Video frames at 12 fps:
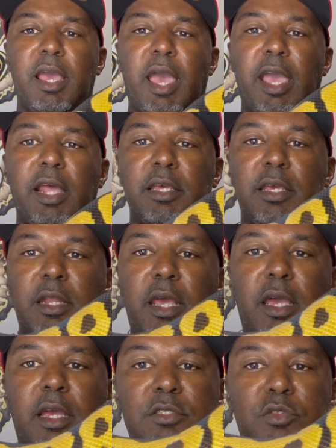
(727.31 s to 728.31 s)
alien
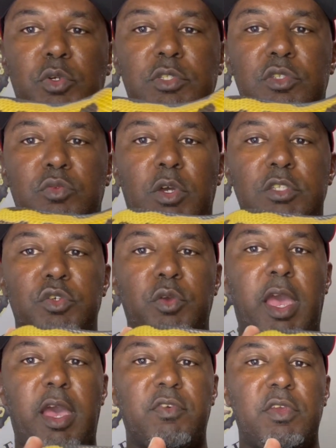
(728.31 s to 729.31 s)
heads, which is what you
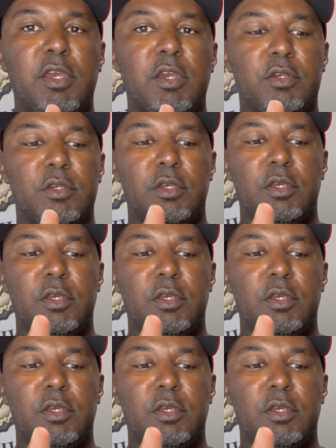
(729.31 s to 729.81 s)
have here.